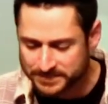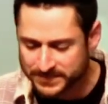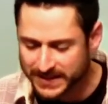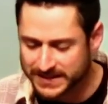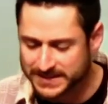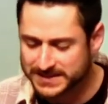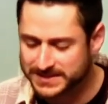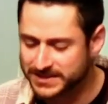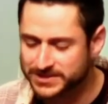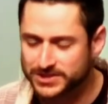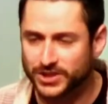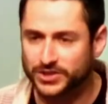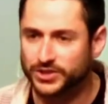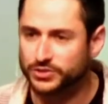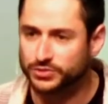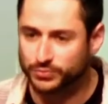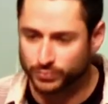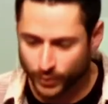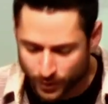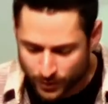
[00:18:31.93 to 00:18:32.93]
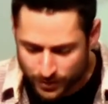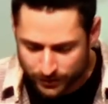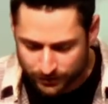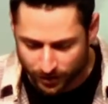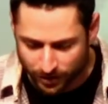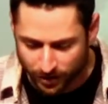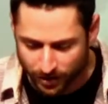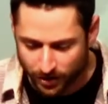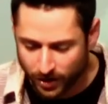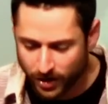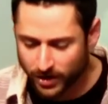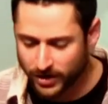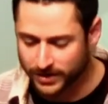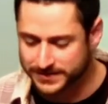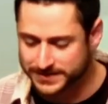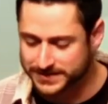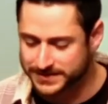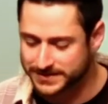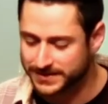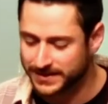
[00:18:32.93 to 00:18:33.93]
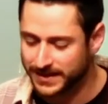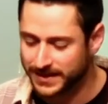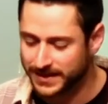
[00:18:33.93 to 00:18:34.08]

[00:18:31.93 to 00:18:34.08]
He sits on the throne of our hearts.